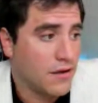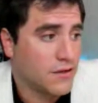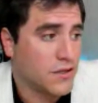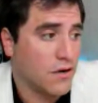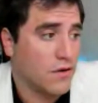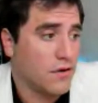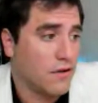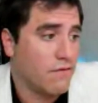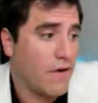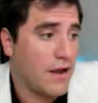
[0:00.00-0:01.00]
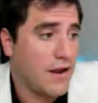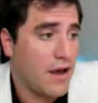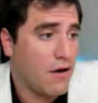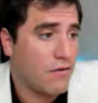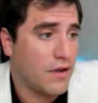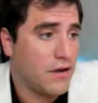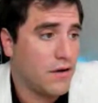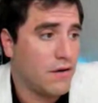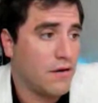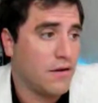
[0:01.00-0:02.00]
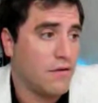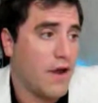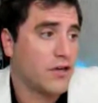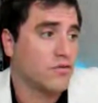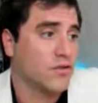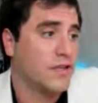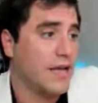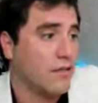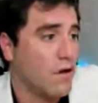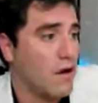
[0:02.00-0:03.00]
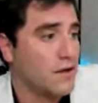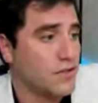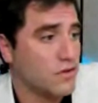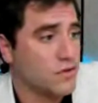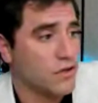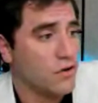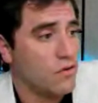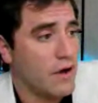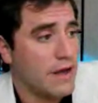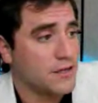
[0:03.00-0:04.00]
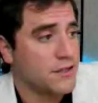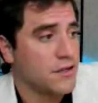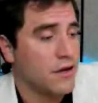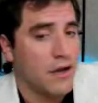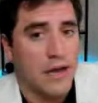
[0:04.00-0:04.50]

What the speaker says: So you can find out in your actual state laws. There's a U.S.